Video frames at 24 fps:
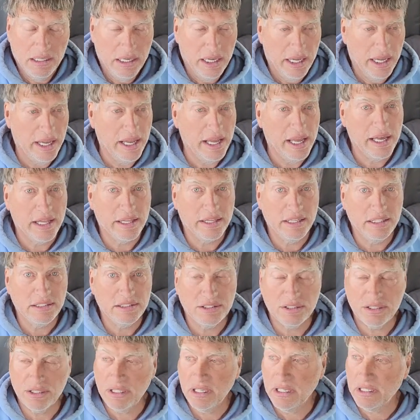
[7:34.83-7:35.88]
yeah, these
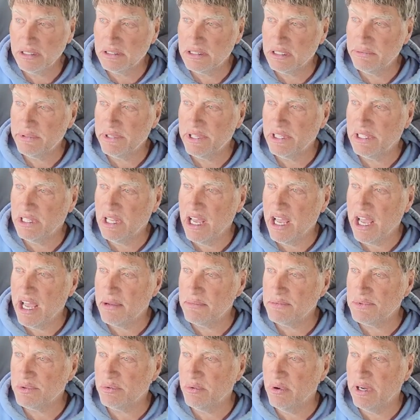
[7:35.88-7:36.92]
are some of the
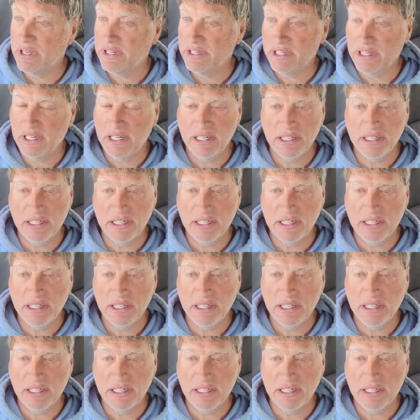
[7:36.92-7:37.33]
times when